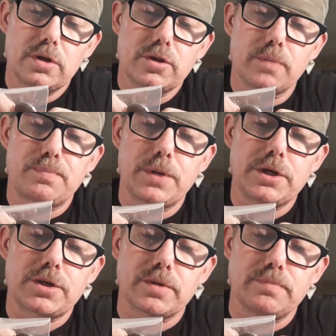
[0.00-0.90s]
The
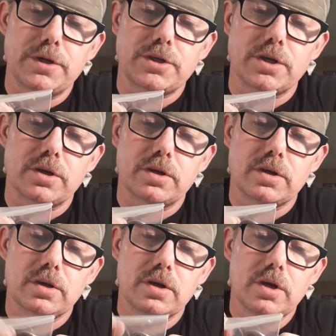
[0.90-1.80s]
Bridge Commission.
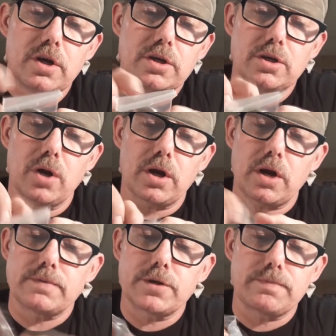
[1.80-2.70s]
You know,
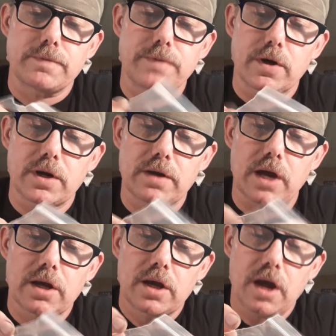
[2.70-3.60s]
I'm just for fun on it.
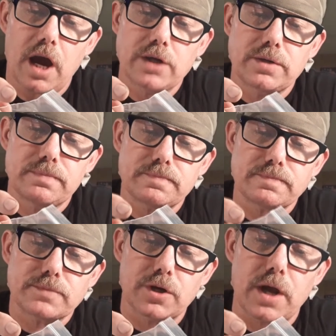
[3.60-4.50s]
I, am
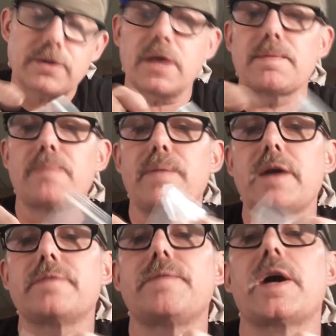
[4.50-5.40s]
gonna have to get my
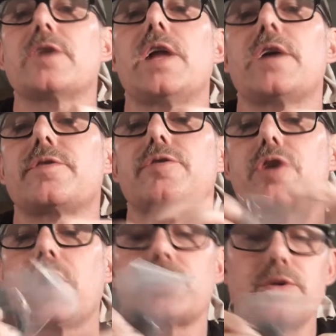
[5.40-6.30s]
magnifying glasses
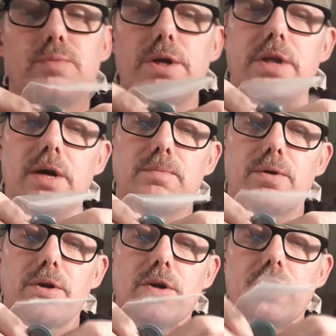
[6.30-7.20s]
to actually read that
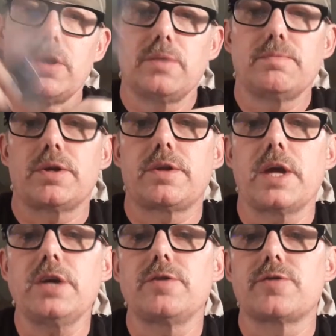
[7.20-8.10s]
one. But
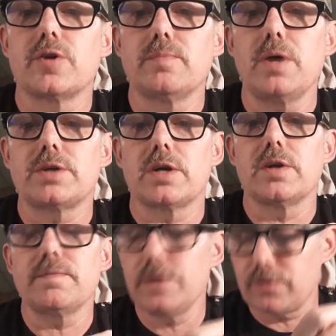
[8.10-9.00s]
thank you so much. I
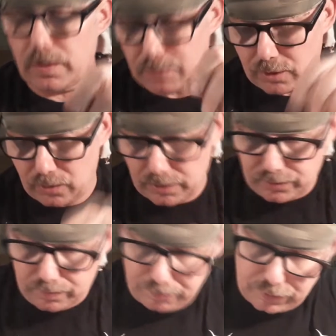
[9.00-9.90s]
love these type of coins.
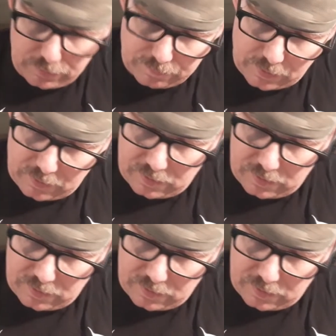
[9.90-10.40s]
They're beautiful.